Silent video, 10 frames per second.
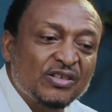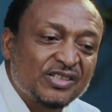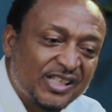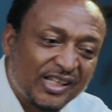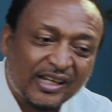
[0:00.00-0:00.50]

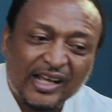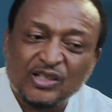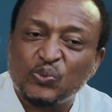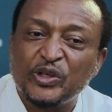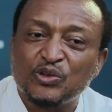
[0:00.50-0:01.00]

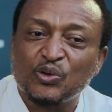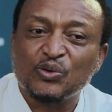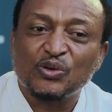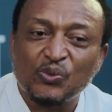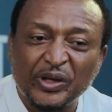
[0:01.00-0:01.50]
sickness
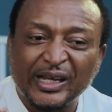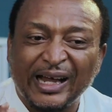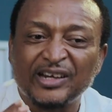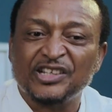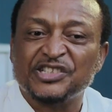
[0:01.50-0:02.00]
window will
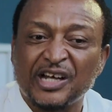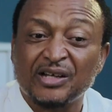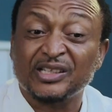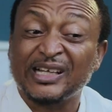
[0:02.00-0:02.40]
carry the child.